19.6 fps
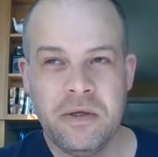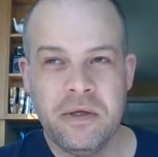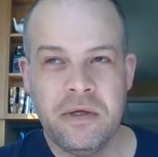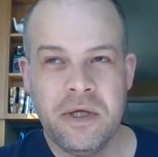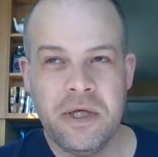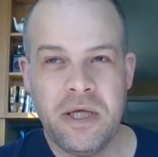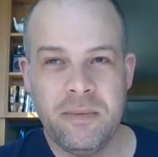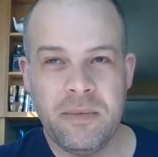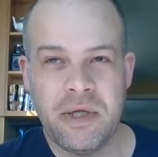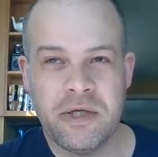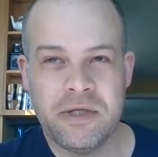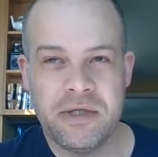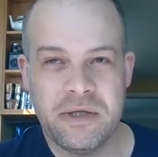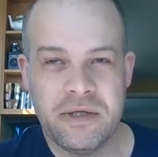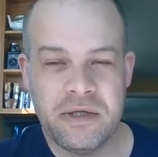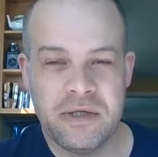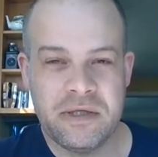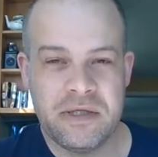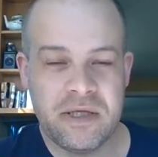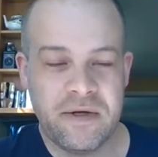He mentioned
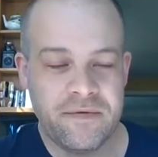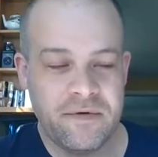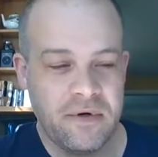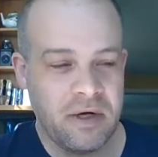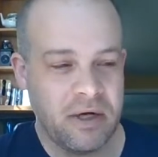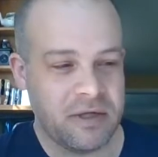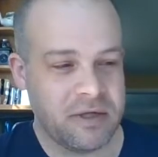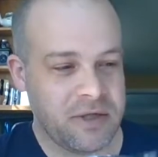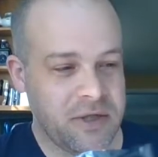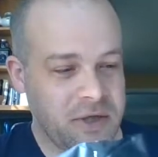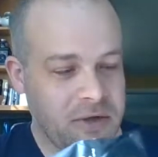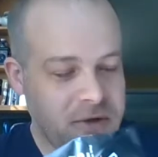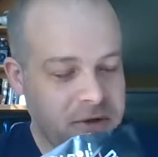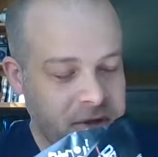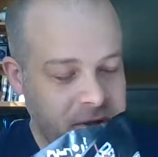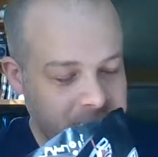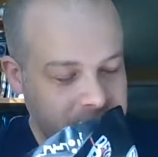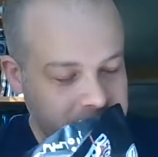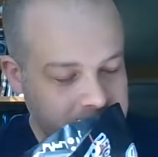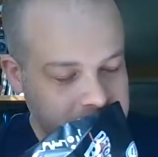this after I
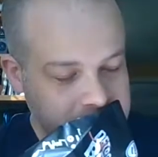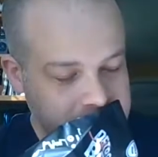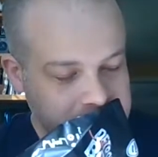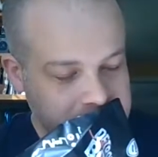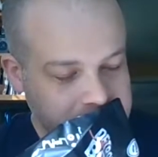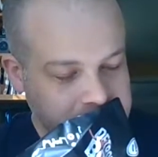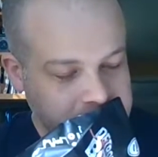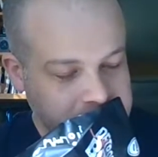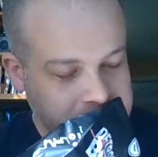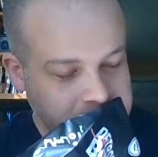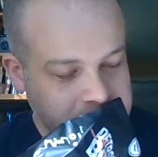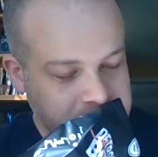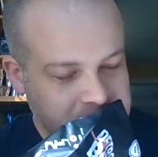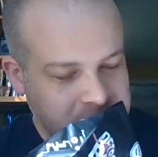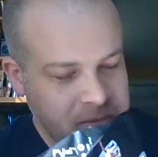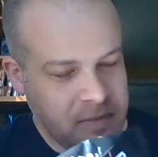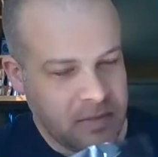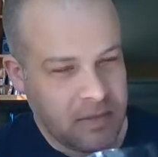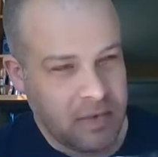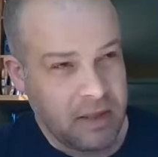shared.
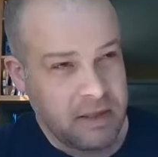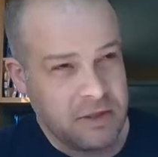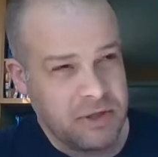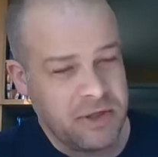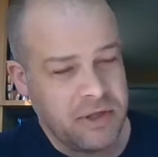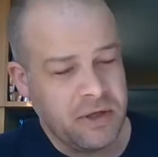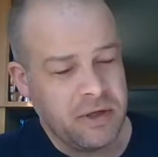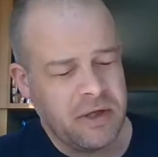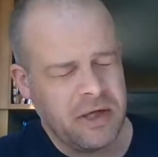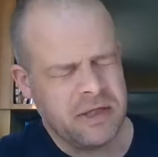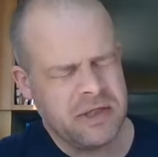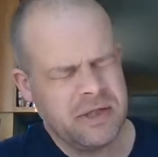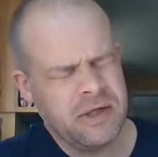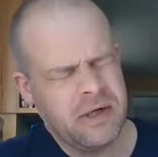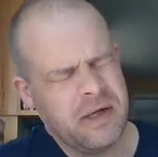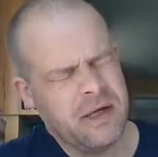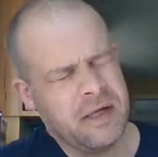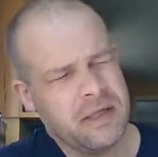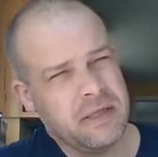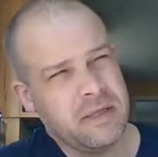I
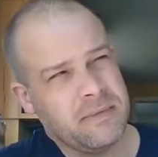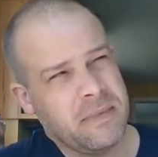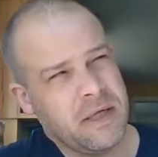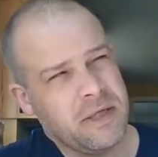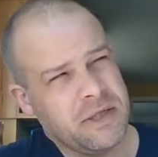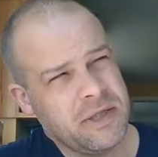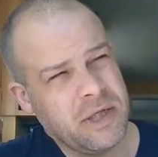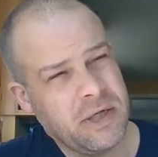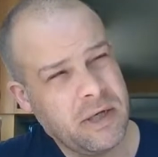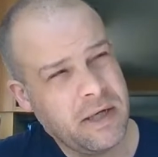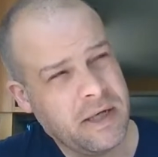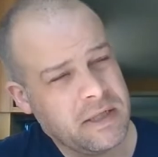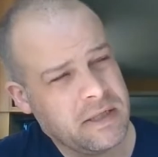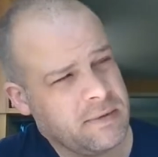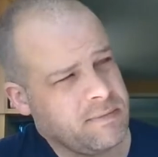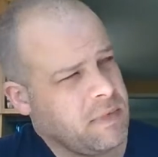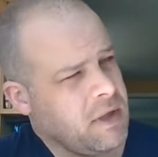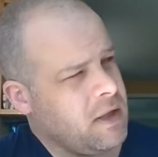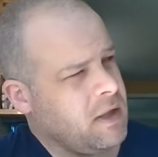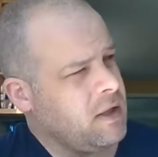asked him,
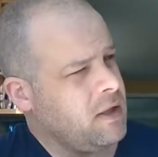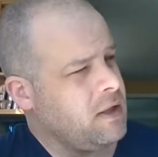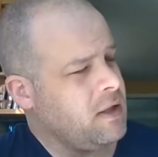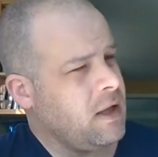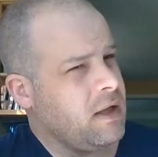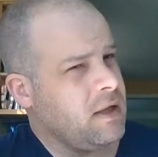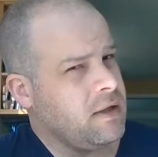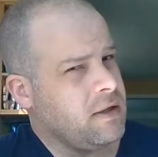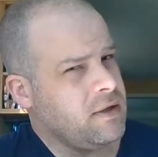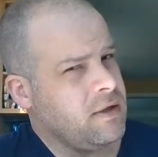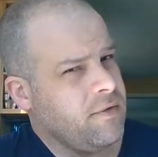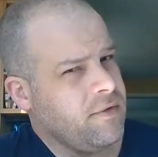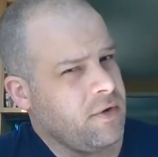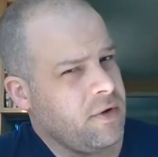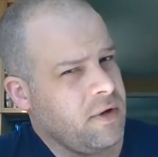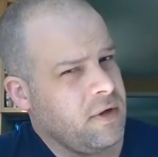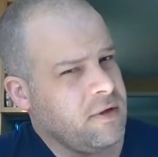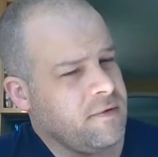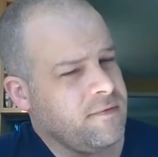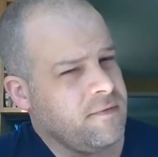hey, you ever
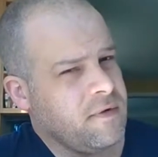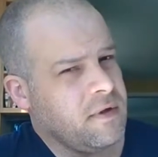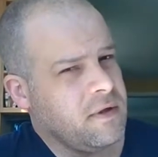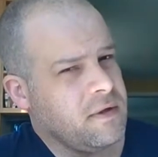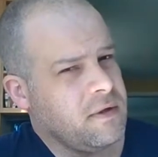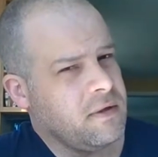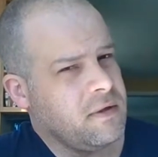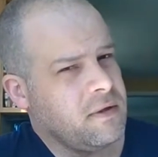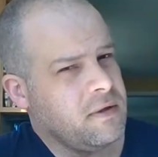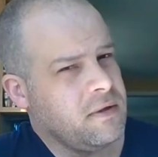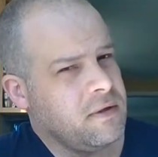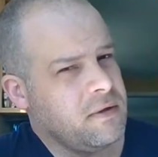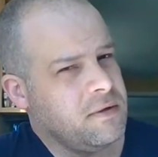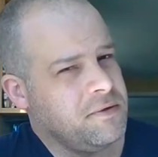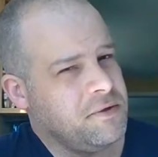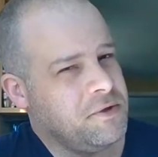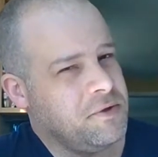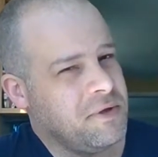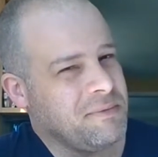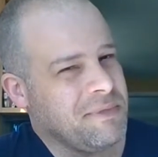heard of
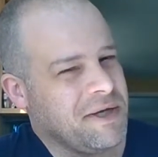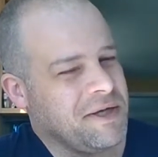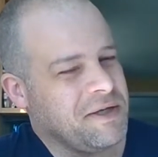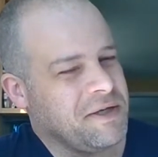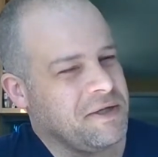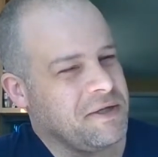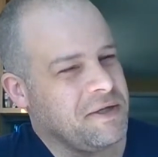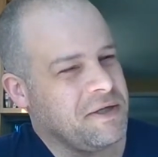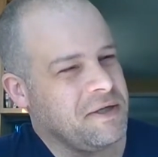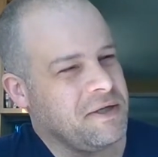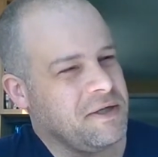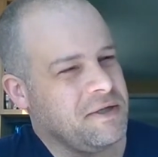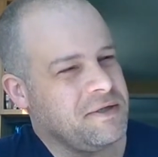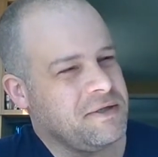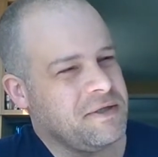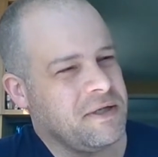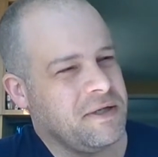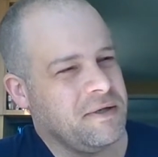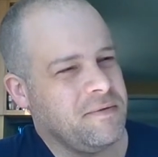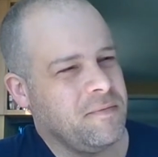Drew and Mike? And he
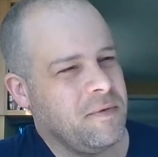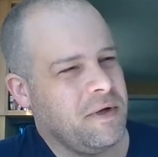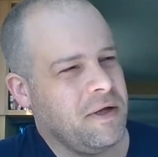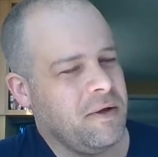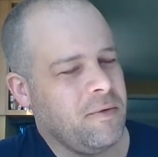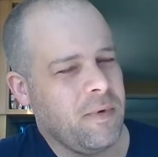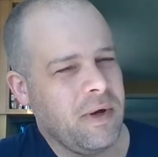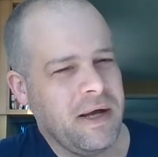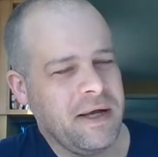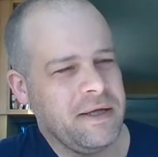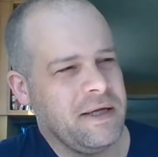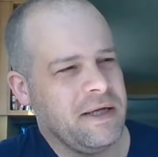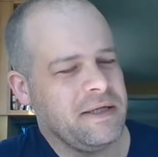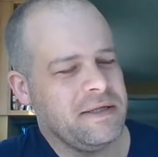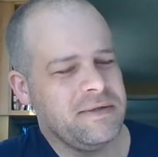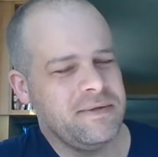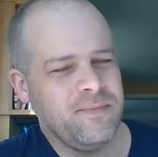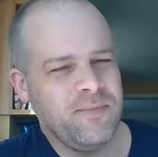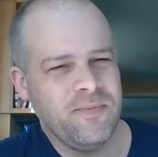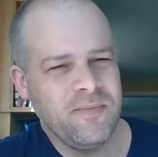said, well, why,
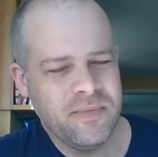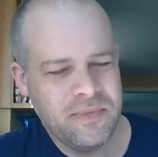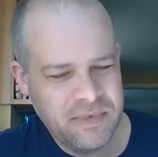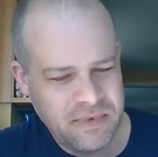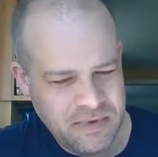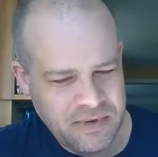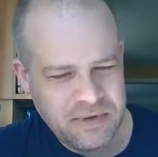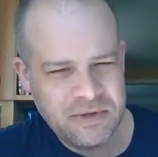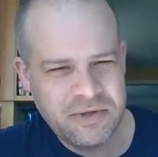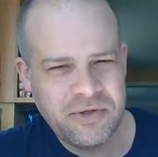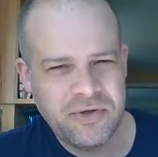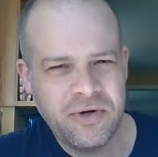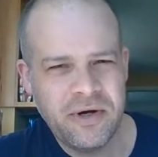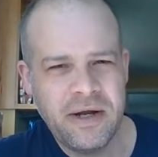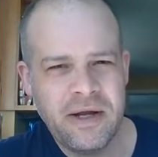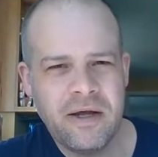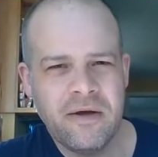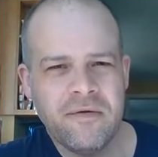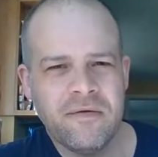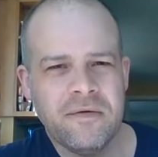yes, I sure
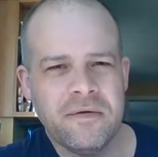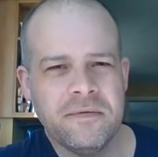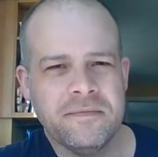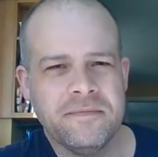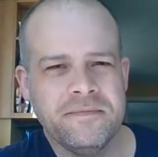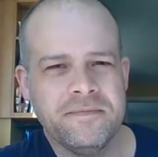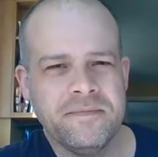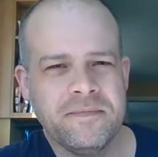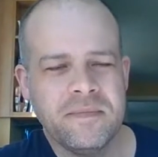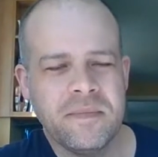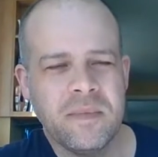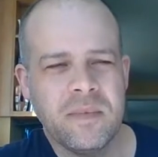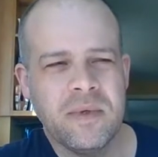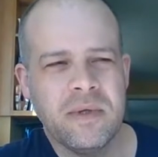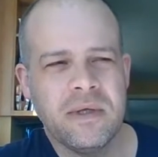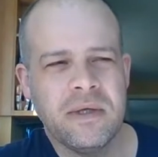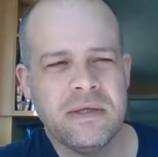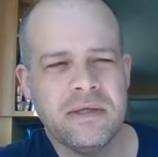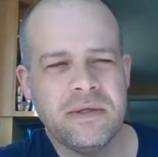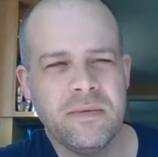have.
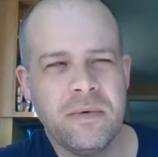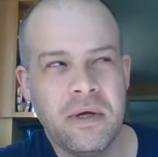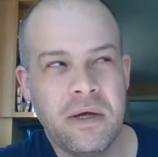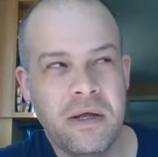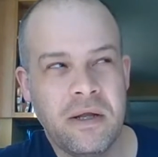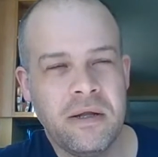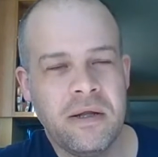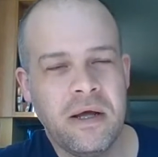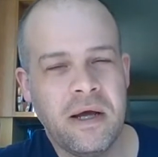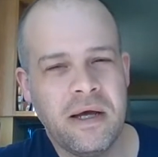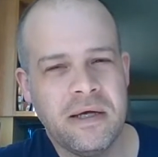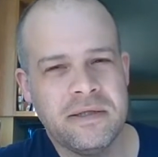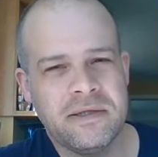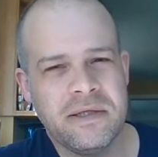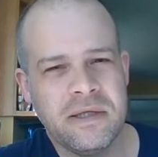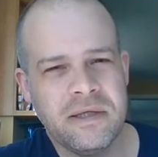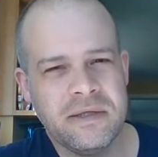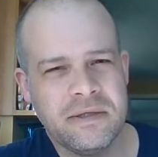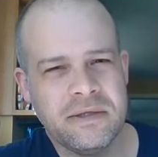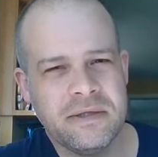I said, well, I
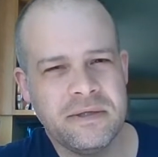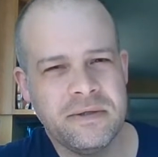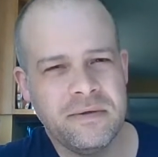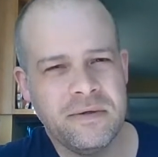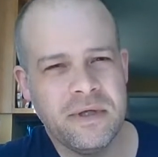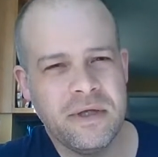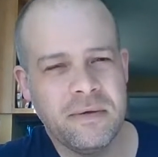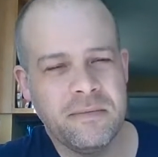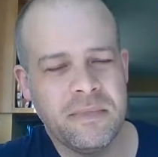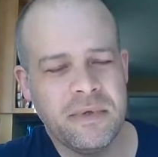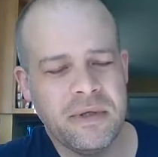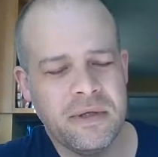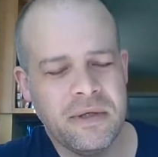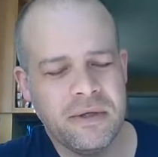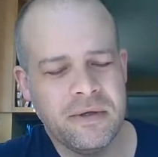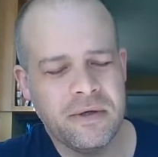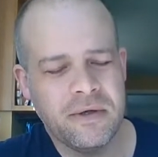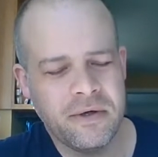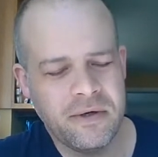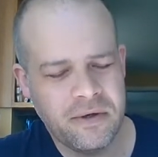still listen to them in
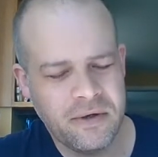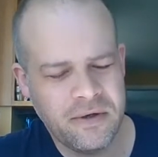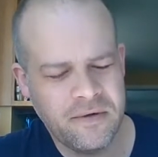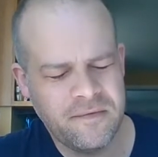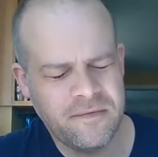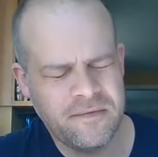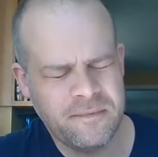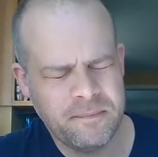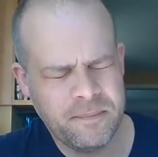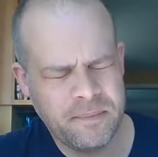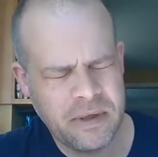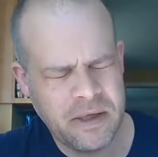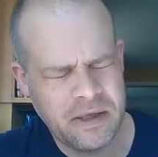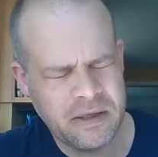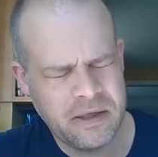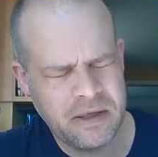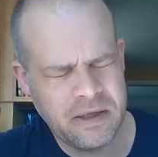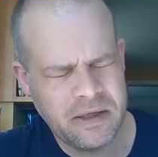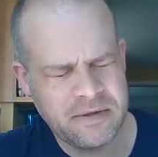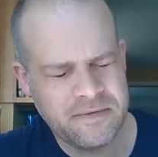their current
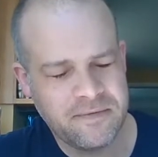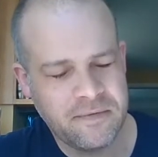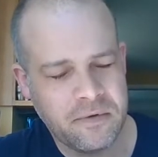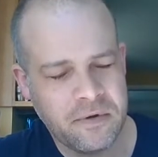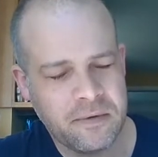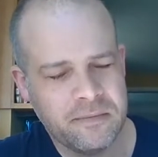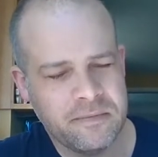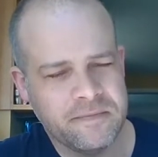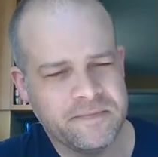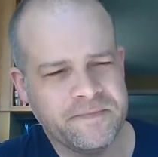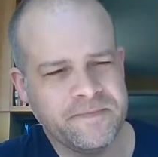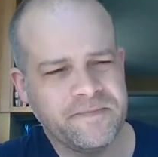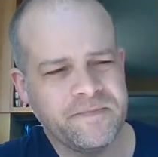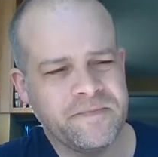podcast form.